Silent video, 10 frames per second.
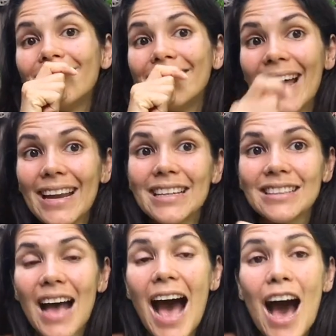That is
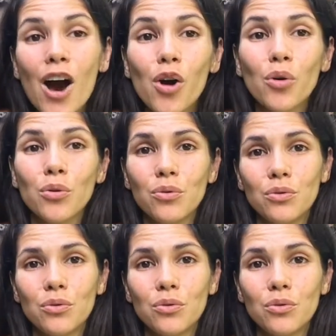how